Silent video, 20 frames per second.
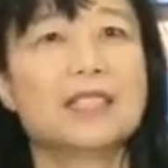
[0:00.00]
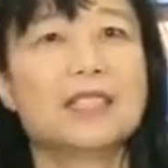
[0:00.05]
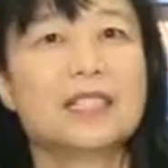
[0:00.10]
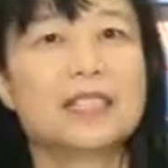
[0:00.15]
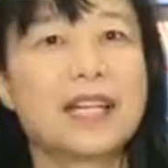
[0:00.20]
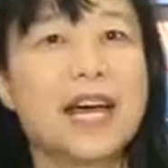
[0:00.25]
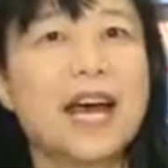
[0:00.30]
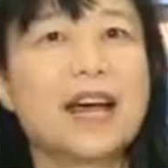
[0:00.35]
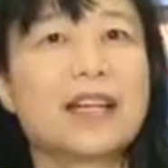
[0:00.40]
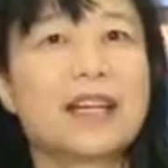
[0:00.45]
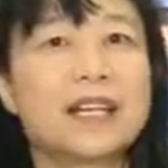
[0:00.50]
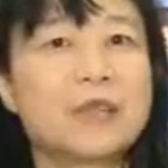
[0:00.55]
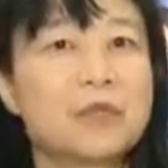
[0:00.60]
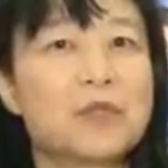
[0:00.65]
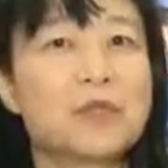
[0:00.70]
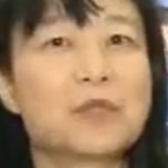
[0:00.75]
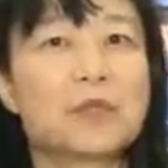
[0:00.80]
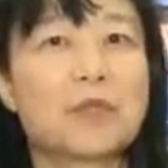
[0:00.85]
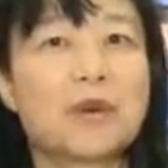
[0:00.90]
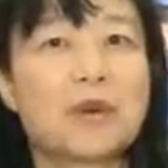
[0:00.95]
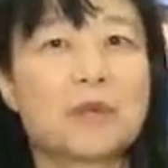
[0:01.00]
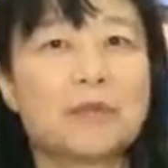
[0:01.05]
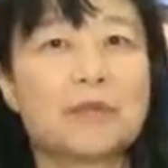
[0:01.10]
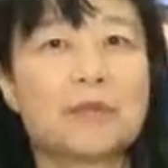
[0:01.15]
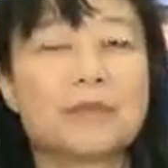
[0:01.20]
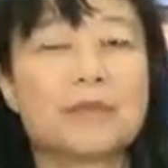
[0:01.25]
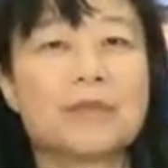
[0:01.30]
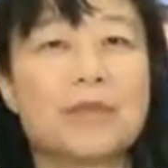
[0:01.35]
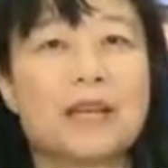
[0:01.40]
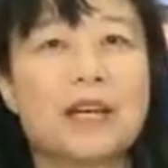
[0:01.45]
is highly absorb,
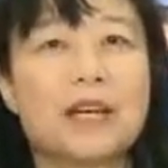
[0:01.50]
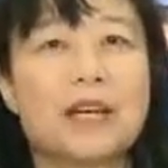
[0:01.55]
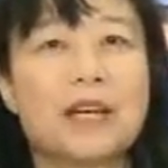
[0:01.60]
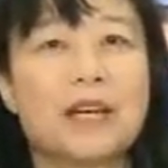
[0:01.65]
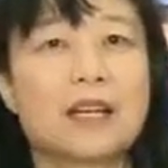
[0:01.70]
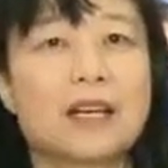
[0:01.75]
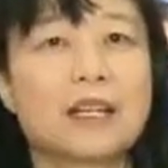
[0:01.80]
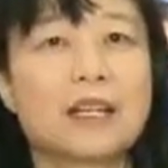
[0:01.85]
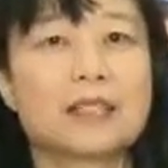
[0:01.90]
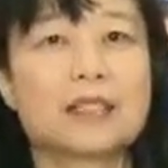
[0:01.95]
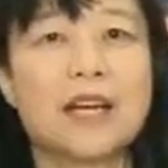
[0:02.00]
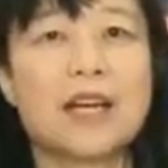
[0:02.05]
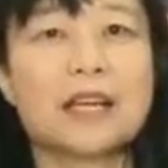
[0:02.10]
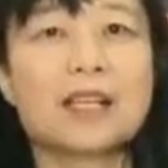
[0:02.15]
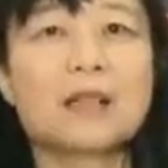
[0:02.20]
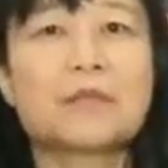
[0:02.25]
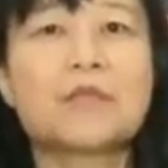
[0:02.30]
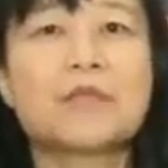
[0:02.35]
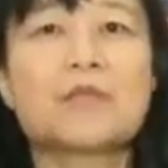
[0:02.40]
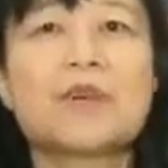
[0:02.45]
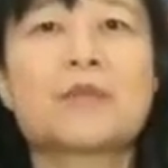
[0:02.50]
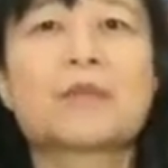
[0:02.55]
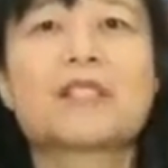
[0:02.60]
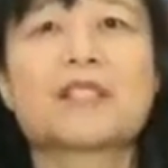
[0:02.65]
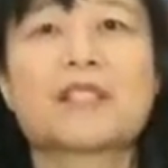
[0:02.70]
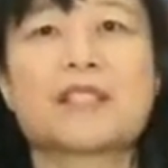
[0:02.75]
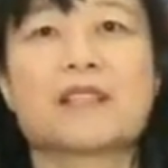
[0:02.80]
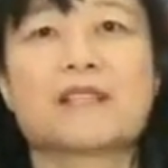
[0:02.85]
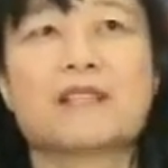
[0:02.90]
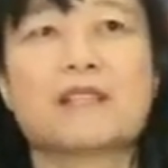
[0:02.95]
uh, it's highly
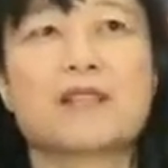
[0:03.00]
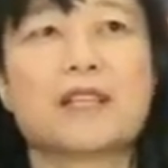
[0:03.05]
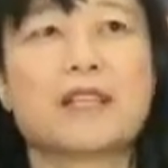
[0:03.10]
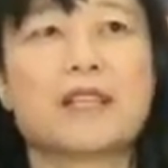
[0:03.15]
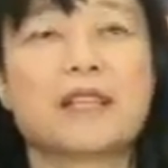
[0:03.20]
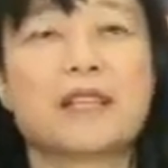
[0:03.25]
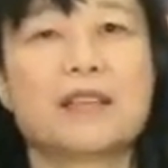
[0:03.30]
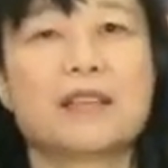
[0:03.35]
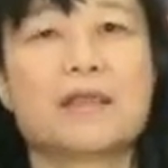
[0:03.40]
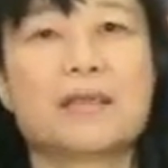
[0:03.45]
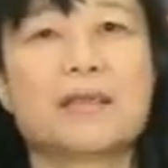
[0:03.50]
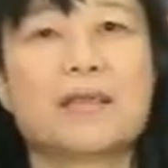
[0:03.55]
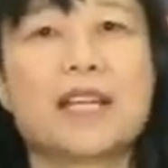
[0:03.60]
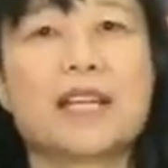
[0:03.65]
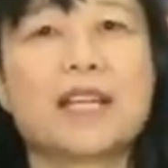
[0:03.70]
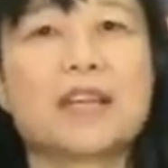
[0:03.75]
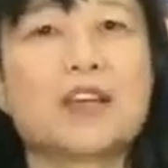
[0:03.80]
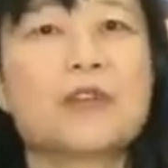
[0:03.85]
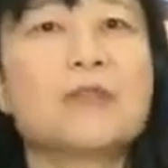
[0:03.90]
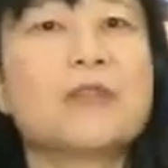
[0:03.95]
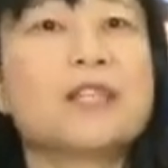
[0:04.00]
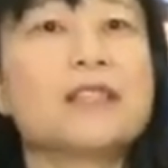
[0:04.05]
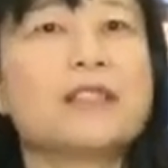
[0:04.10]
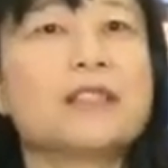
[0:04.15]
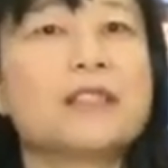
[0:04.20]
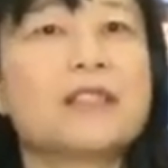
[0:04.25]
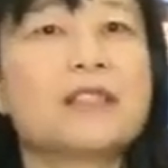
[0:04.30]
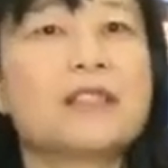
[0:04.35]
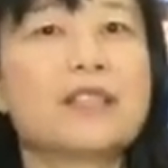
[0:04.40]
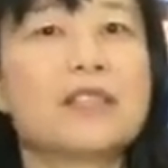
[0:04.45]
absorptive in many
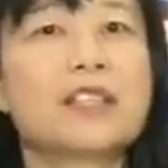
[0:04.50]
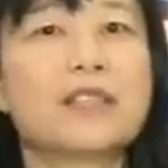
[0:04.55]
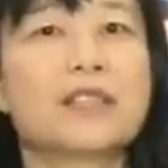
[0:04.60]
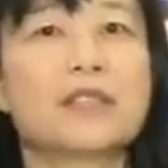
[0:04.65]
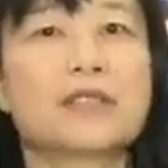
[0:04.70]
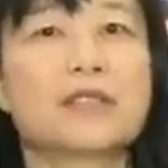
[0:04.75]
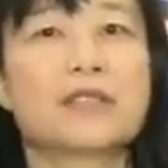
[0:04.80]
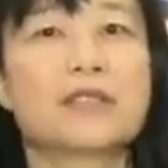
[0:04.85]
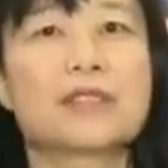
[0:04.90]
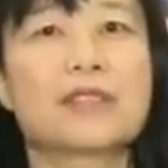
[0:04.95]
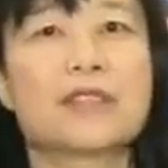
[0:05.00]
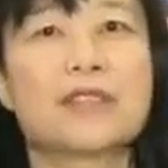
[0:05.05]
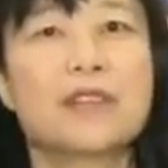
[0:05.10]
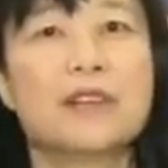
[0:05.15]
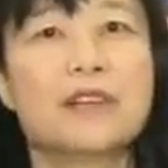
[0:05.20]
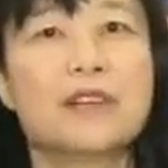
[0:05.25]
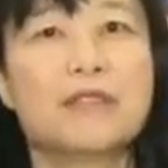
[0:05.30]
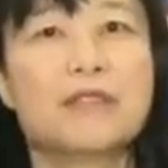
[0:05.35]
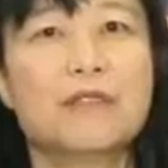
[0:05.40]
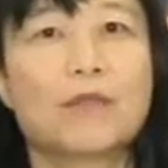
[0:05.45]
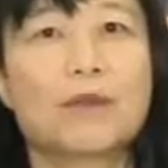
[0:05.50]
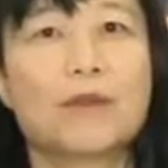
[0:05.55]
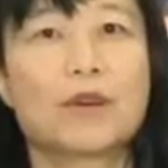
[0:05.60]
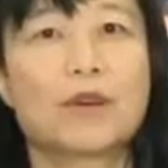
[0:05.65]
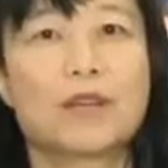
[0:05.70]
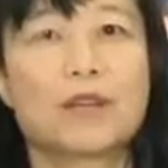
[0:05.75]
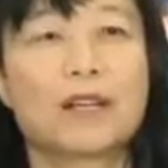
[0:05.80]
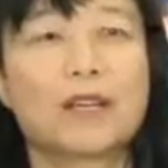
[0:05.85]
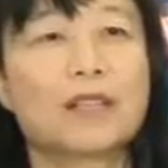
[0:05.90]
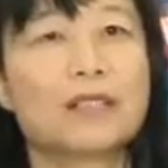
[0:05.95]
human tissues
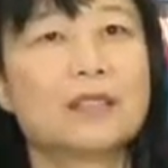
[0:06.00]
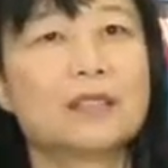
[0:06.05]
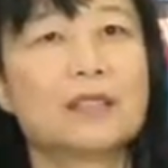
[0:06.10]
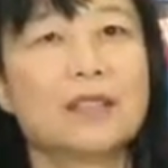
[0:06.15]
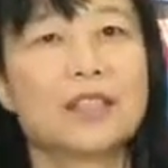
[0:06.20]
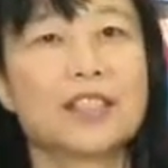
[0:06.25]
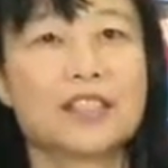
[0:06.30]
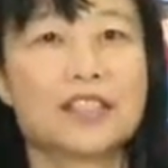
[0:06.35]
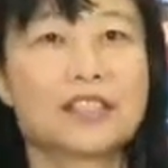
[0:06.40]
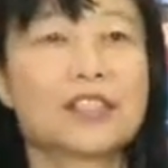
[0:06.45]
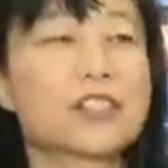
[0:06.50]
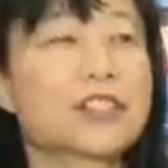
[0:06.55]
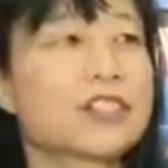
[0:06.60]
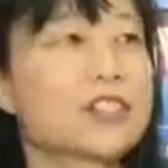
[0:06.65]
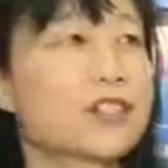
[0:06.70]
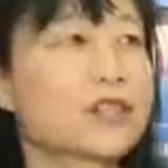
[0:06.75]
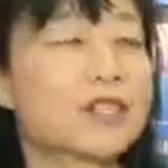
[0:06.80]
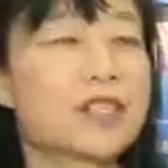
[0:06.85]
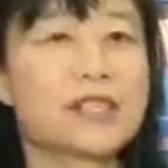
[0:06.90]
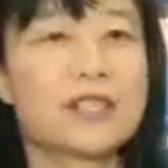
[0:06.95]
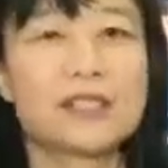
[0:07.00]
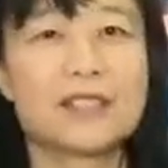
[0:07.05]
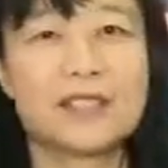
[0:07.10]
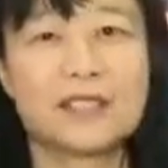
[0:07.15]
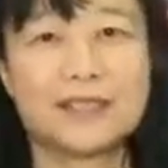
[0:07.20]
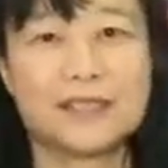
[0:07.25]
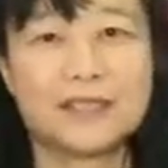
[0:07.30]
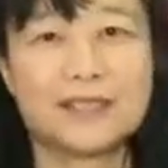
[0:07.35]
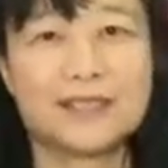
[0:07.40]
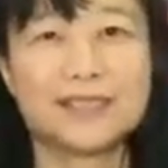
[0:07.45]
for laser
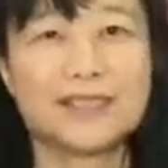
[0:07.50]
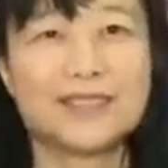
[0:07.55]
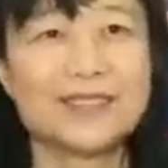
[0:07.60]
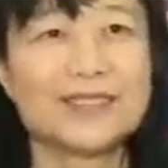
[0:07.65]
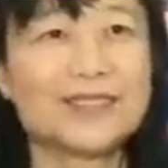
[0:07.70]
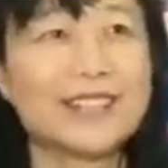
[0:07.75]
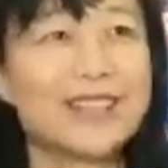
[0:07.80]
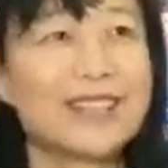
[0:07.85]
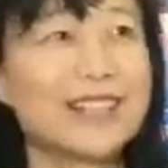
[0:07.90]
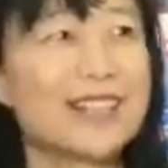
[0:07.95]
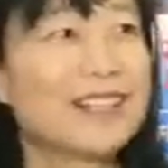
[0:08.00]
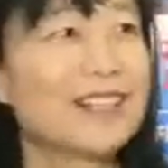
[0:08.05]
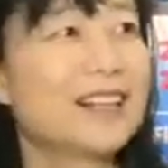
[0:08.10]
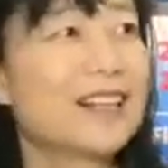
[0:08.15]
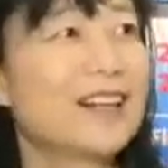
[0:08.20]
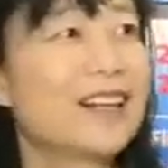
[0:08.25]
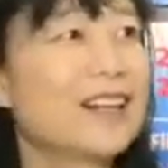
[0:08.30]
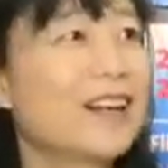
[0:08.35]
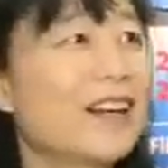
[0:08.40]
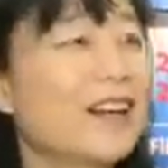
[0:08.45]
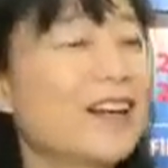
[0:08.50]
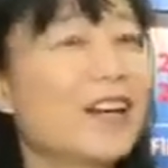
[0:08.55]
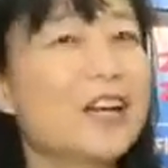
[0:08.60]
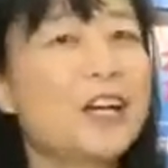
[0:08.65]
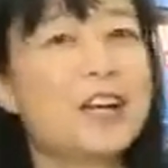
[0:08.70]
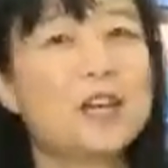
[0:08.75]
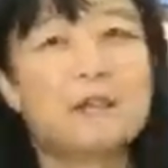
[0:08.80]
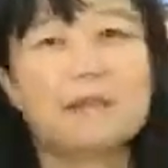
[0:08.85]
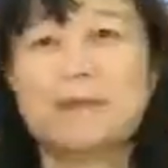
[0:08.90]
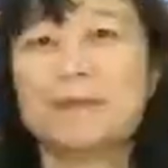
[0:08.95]
surgeries.
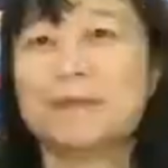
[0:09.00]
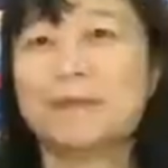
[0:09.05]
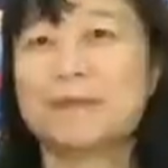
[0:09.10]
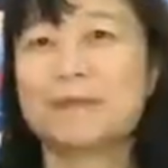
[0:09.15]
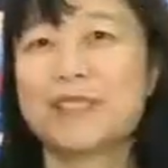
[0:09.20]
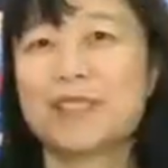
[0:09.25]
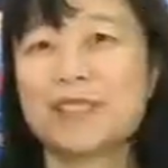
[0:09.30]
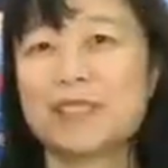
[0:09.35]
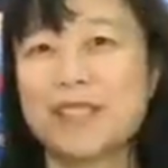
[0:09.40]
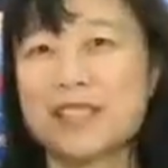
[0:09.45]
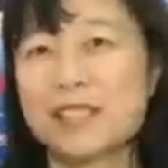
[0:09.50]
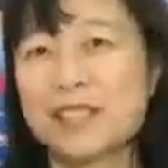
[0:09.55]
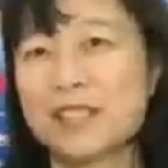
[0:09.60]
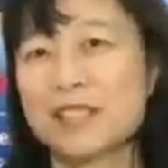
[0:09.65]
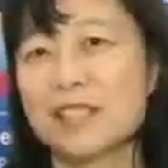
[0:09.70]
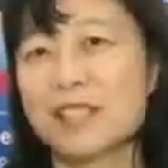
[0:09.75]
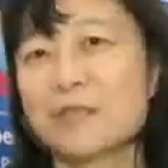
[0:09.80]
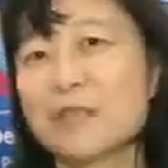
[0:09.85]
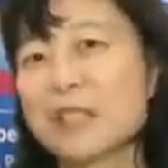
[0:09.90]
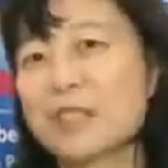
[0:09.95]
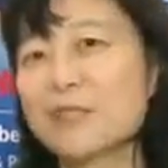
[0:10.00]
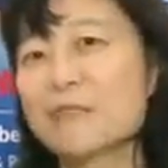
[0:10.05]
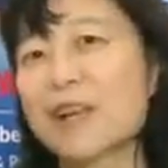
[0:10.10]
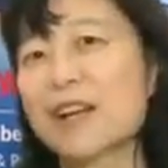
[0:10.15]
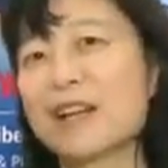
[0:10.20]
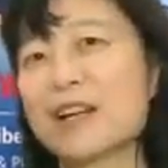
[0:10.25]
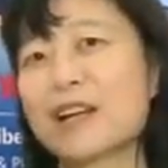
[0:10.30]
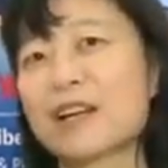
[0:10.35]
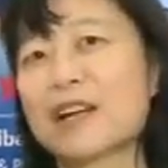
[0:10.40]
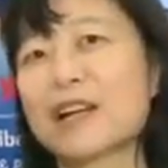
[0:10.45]
Um, so just a little bit
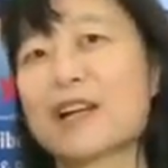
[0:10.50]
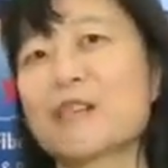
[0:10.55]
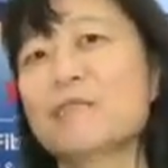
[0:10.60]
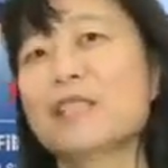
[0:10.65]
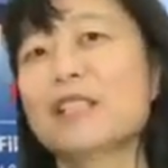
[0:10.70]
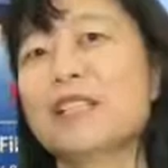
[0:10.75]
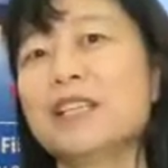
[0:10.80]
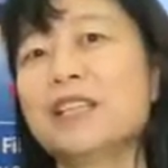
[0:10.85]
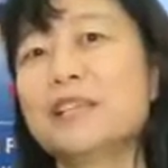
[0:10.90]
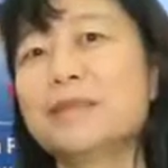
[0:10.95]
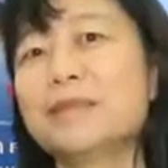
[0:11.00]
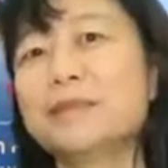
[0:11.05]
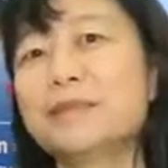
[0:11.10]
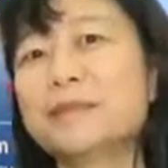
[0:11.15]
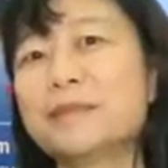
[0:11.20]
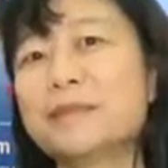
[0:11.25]
about our company.